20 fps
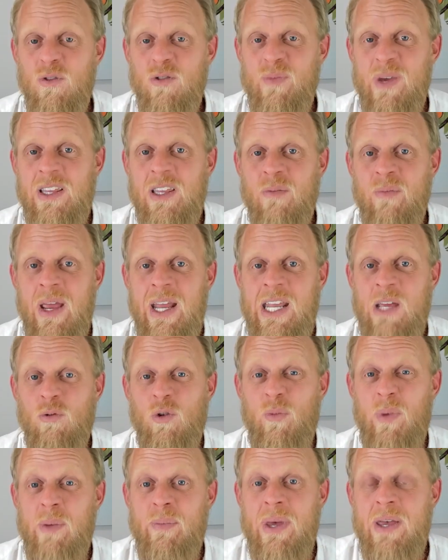would mean the media
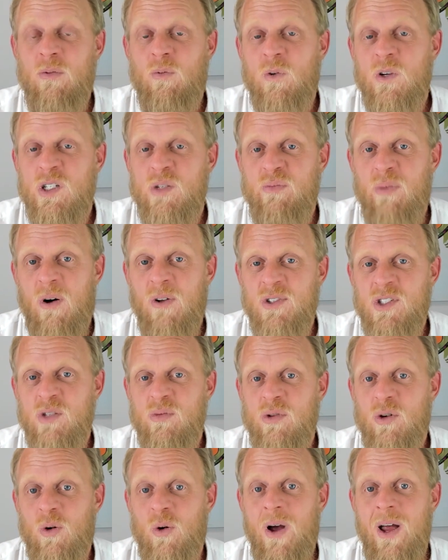would be being
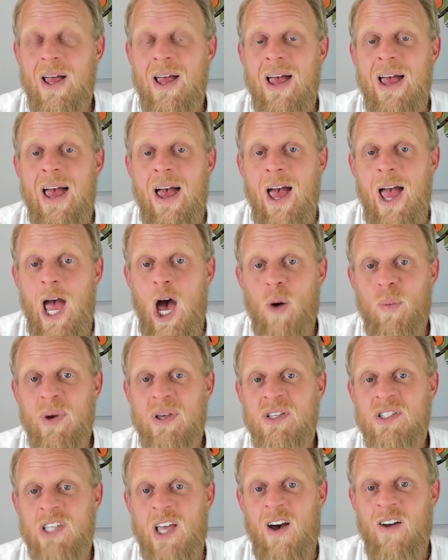responsible,
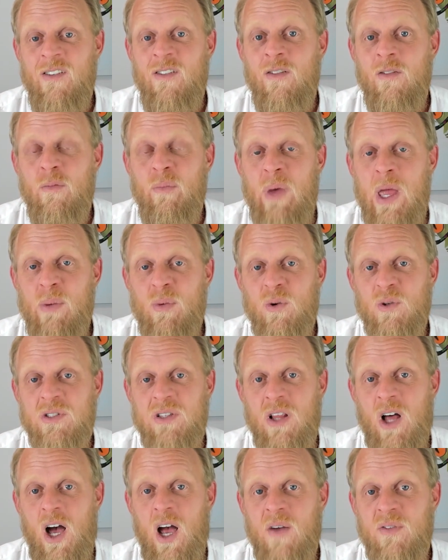helping save people's
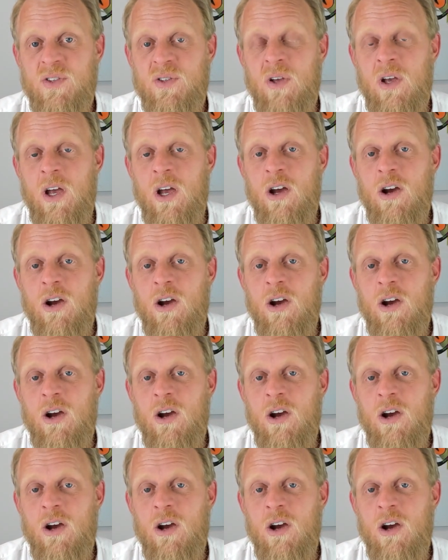lives,